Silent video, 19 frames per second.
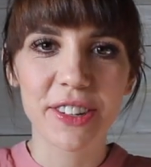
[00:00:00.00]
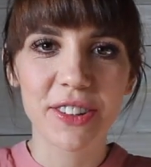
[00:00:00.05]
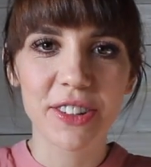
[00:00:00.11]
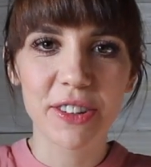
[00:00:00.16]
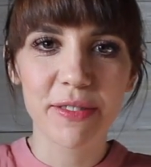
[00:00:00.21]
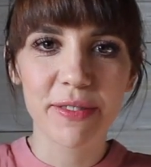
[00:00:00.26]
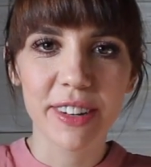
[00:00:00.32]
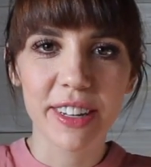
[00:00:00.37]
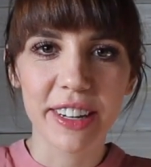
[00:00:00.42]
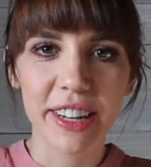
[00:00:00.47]

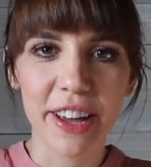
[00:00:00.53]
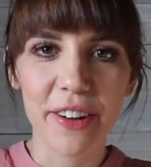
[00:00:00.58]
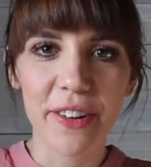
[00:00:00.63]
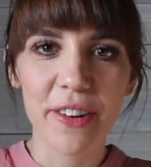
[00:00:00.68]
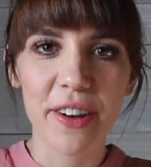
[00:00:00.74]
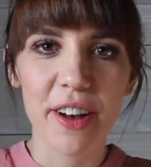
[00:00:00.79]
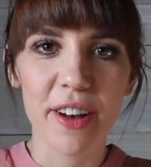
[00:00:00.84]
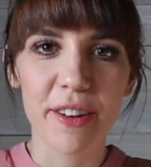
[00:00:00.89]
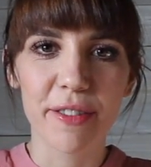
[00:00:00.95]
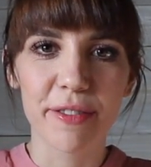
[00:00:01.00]
YouTube
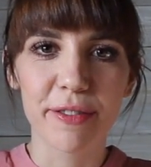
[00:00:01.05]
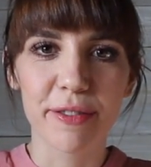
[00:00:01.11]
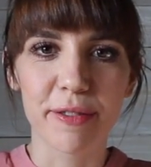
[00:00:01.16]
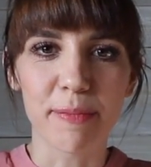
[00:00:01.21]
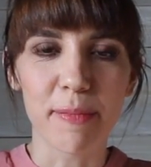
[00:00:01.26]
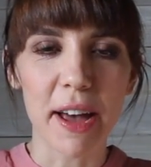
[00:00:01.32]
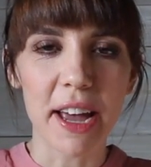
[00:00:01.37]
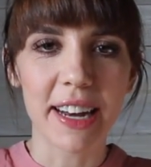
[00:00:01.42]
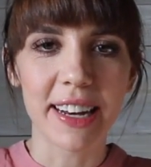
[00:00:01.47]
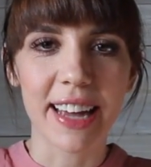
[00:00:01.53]
video of
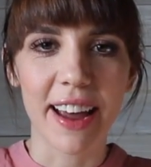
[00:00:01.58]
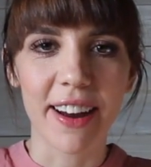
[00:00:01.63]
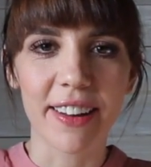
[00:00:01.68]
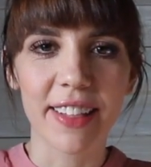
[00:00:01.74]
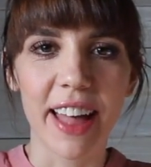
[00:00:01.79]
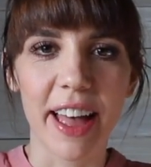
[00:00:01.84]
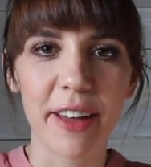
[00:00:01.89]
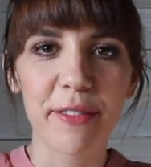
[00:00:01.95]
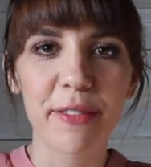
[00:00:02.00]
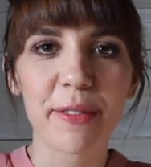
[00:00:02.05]
my entire
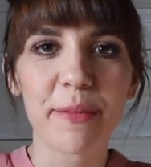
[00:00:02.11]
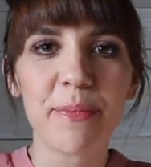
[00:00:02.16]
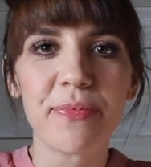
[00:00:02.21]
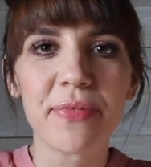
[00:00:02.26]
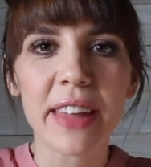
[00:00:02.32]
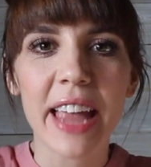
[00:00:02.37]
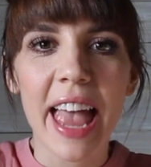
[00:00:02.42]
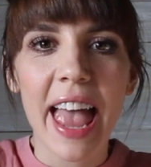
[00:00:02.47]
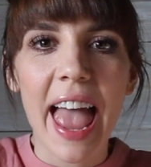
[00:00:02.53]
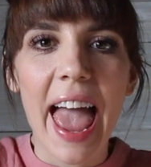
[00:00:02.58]
life,
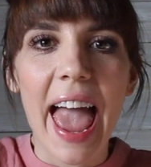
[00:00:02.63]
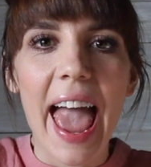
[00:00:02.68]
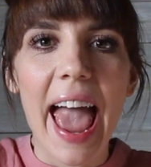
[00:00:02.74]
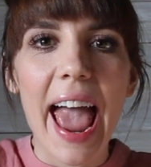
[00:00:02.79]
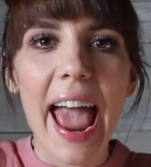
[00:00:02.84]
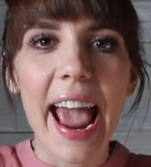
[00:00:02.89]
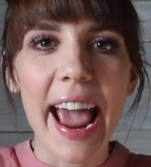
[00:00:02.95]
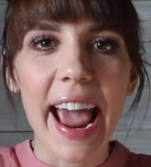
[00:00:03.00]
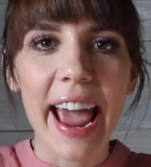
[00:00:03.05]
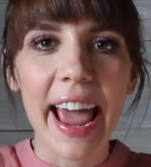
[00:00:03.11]

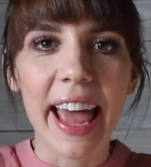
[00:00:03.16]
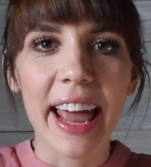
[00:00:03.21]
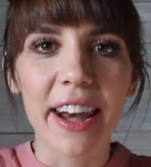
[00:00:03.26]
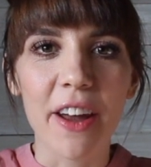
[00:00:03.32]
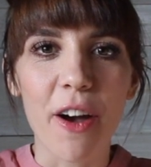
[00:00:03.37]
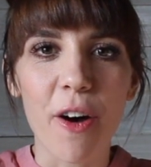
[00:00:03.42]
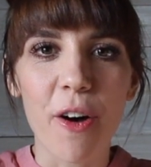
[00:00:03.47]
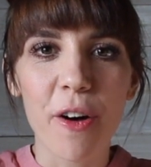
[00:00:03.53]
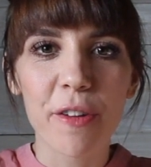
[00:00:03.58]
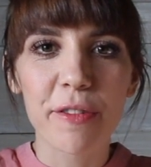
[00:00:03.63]
and
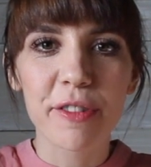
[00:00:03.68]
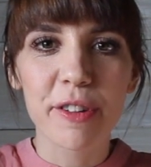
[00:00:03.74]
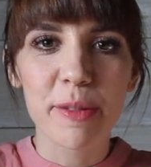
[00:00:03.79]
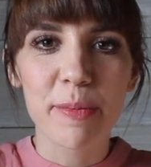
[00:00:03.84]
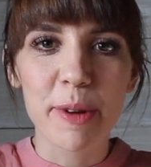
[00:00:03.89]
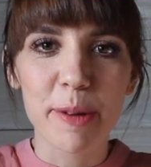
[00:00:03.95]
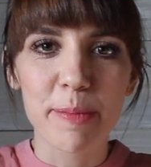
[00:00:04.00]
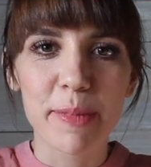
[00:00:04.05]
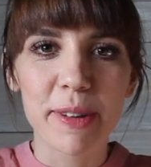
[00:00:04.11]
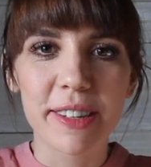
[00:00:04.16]
all for the
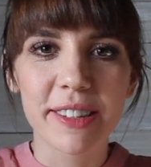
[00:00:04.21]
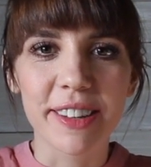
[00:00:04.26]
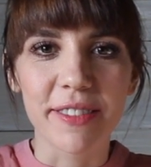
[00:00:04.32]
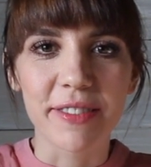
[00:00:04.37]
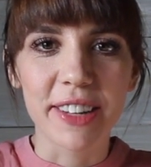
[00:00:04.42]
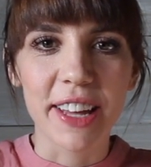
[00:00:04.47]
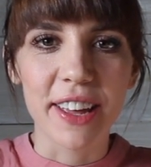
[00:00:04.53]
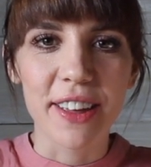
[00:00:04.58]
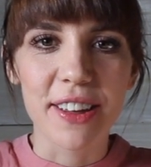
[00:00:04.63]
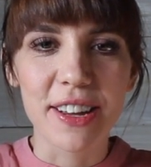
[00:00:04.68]
purpose of
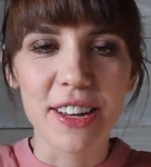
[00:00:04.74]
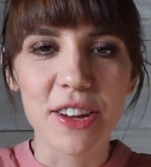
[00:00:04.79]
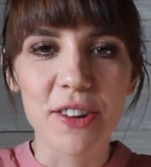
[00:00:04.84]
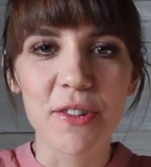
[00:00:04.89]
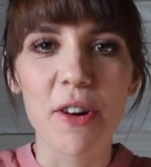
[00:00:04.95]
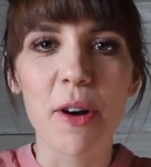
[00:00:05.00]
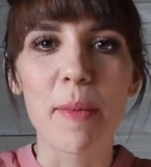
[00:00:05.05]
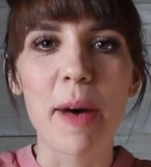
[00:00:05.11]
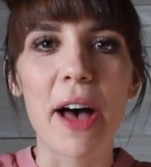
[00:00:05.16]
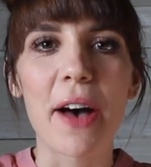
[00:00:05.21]
telling
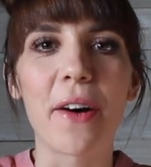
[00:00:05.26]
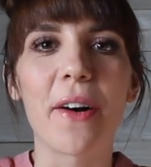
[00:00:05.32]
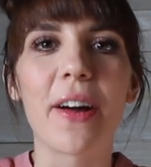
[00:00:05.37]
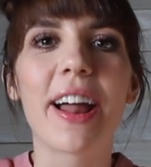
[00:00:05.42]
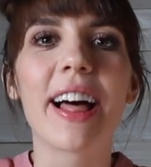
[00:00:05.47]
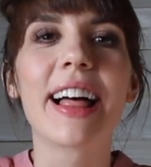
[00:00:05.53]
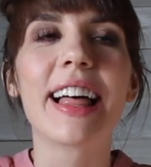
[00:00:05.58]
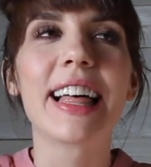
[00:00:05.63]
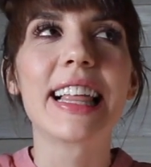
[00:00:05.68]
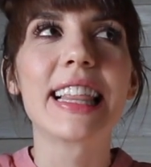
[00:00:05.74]
you about
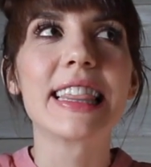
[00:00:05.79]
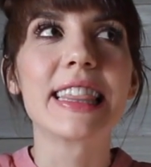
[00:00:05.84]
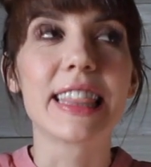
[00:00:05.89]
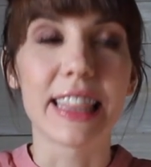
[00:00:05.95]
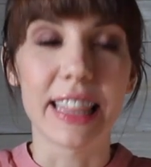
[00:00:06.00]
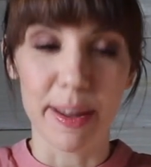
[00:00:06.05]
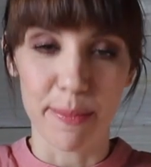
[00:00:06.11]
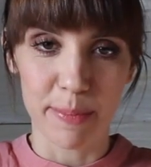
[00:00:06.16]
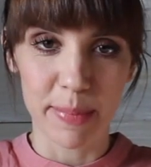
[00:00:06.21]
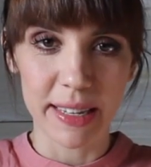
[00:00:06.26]

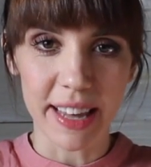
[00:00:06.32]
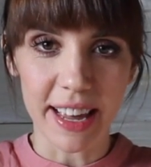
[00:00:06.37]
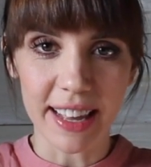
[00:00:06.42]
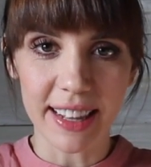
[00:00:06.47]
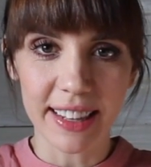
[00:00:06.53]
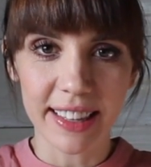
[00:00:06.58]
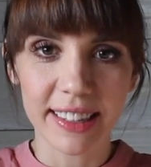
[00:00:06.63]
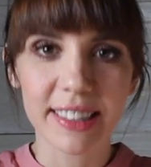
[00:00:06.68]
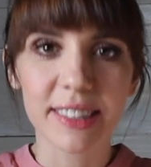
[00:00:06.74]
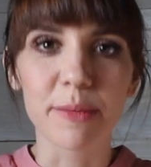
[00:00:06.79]

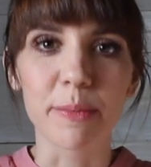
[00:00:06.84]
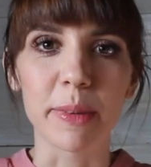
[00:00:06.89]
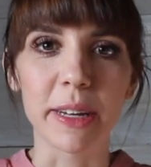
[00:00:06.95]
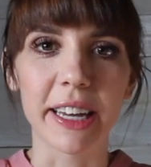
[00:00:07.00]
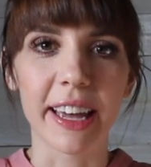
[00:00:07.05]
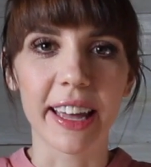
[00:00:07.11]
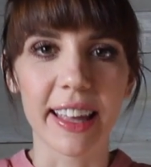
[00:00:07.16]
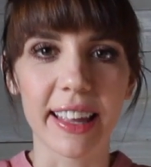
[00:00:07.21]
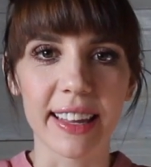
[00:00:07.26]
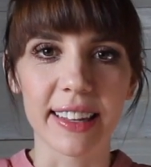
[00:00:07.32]
LipSense,
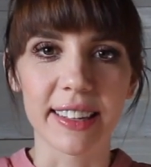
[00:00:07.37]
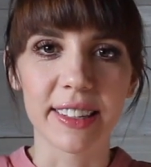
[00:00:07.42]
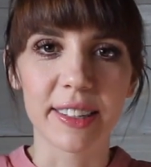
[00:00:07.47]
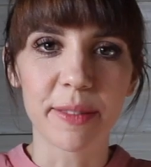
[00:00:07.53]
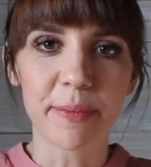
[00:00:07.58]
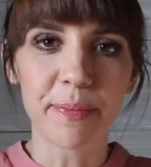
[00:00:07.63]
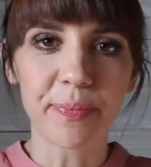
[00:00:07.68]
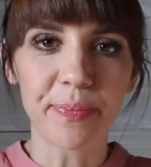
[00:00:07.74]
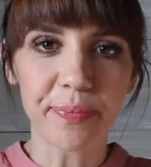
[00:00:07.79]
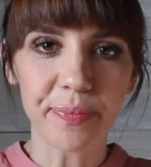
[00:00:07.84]

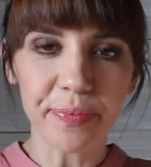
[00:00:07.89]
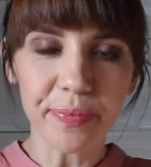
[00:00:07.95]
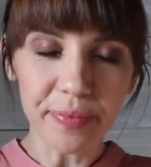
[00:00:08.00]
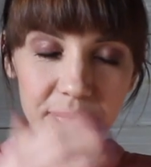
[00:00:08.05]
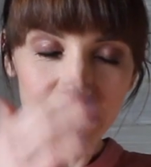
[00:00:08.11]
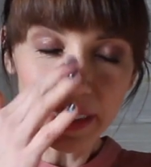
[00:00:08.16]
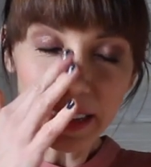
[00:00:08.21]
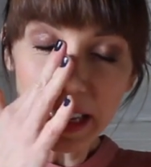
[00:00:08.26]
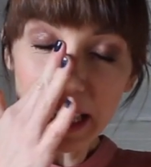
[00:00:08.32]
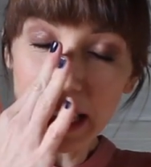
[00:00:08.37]
because
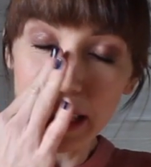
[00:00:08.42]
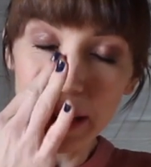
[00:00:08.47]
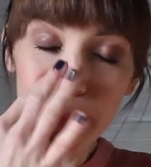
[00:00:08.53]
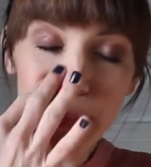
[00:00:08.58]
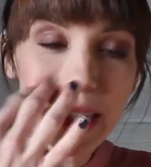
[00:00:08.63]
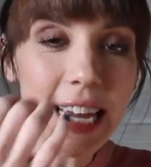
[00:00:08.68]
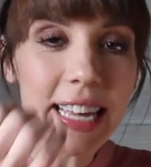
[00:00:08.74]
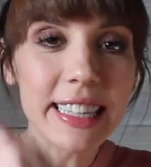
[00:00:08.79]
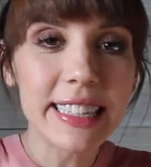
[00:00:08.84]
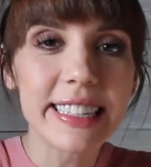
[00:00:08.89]

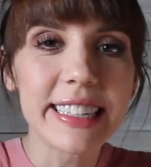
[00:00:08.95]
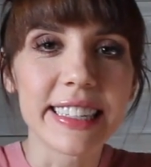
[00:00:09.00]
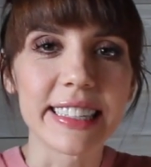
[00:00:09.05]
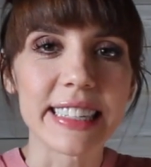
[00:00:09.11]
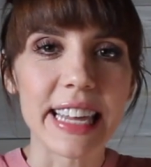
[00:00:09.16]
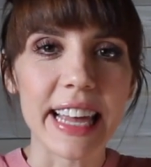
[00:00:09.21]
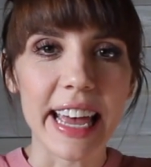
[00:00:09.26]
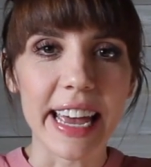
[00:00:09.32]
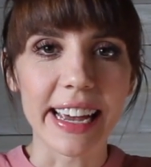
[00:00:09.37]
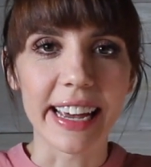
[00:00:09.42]
LipSense
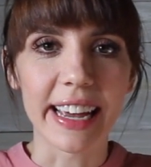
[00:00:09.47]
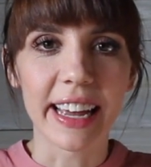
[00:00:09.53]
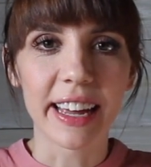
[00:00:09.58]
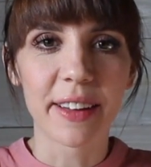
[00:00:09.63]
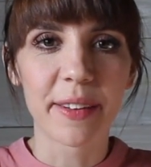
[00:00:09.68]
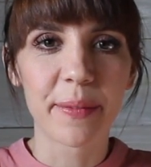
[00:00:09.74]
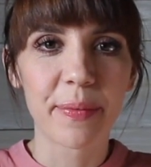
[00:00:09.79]
is like,